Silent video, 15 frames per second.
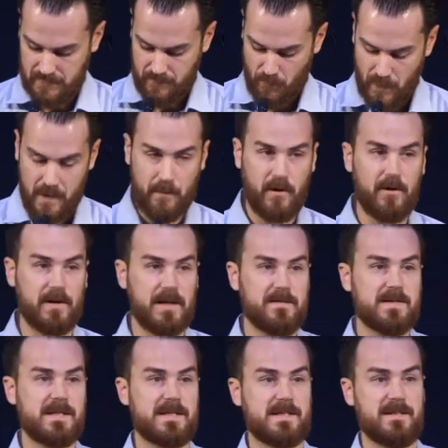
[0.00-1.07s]
And Paul
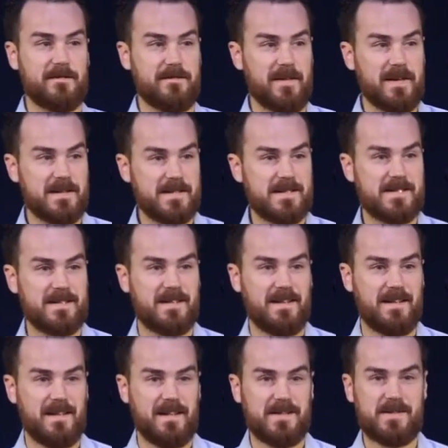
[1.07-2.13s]
gives this defense
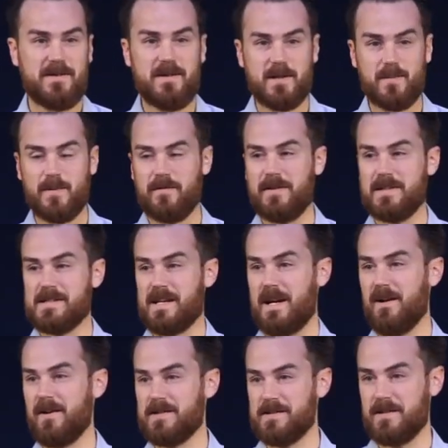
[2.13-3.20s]
to them of his
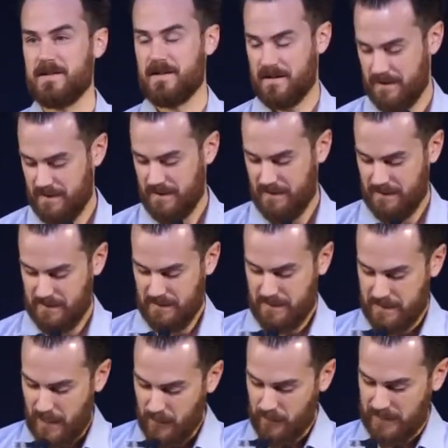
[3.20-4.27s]
character,
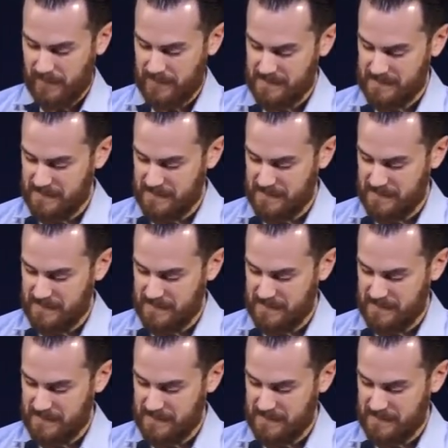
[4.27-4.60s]
not because he's